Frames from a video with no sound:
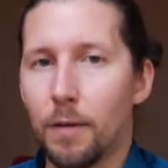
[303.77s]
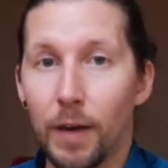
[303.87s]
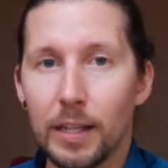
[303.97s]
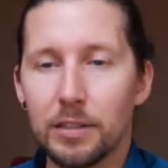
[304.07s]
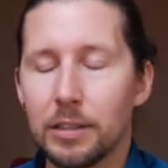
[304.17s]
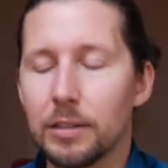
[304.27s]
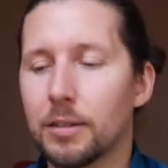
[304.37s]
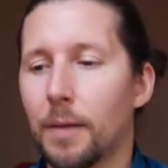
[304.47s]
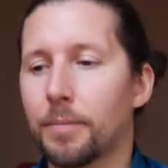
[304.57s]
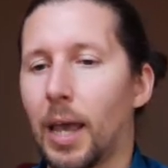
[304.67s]

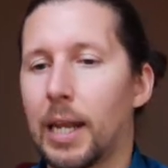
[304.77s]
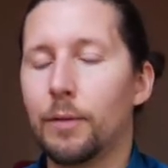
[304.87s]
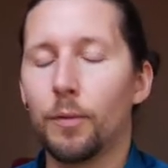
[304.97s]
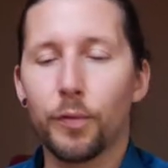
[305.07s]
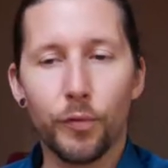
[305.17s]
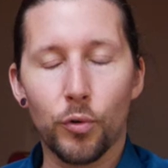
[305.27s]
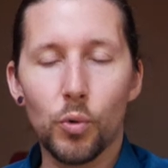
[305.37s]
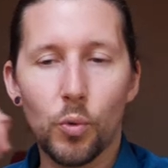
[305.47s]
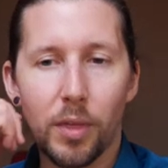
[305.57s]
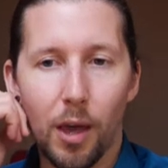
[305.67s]
faces, and even
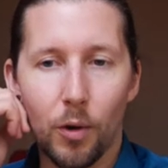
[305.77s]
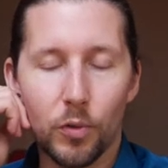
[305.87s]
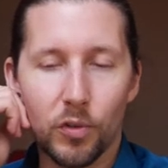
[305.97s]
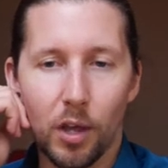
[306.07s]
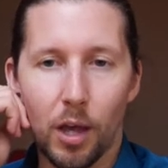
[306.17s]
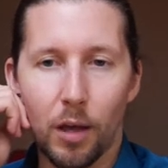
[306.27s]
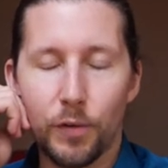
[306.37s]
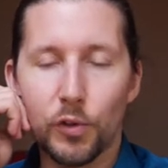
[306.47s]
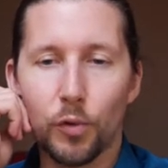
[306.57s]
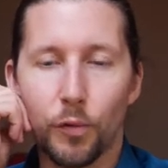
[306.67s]
through those
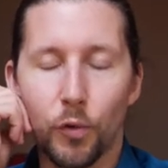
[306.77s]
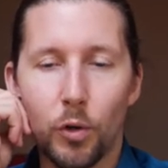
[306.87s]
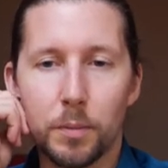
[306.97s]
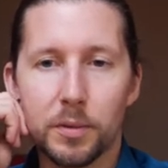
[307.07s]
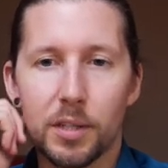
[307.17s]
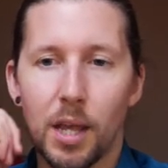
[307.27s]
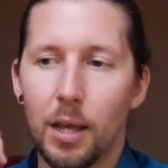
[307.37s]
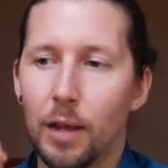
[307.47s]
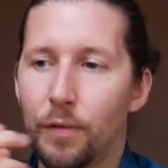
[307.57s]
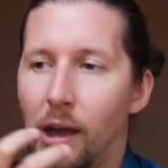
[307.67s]
physical forms,
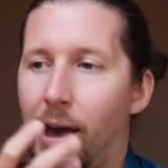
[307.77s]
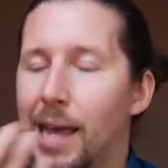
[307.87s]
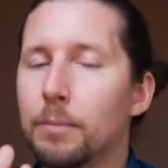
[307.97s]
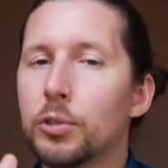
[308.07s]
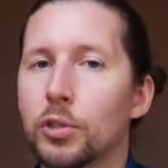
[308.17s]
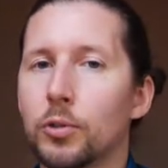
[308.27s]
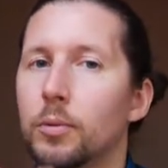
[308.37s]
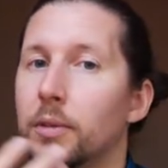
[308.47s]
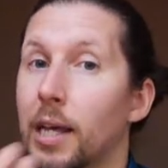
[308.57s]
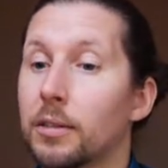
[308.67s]
if they are able to,
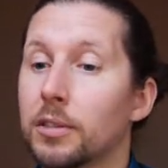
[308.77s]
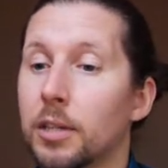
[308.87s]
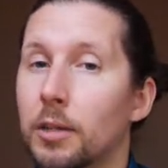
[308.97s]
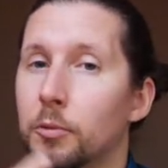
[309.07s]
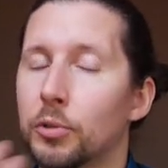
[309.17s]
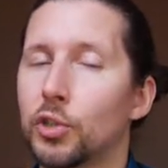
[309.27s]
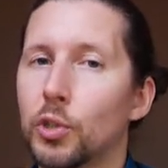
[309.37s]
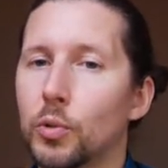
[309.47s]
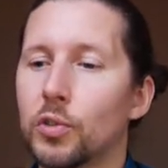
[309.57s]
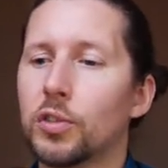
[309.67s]
they can sometimes
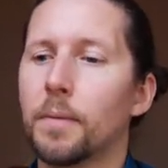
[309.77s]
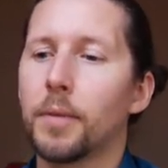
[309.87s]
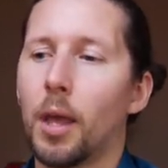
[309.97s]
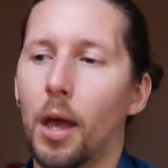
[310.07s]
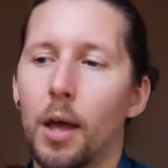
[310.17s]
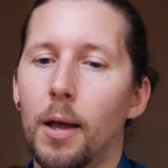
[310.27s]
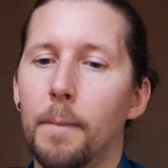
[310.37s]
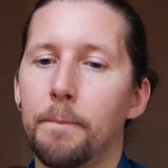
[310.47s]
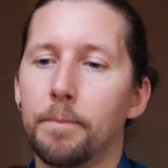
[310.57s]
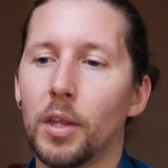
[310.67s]
produce
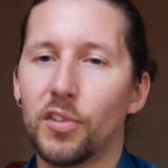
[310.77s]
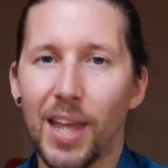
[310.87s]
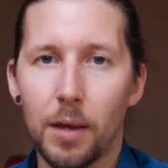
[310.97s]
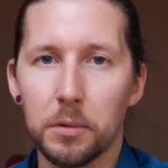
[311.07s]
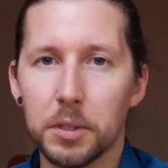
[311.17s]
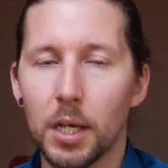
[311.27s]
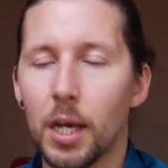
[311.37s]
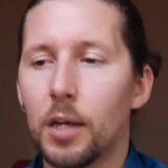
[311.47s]
sound.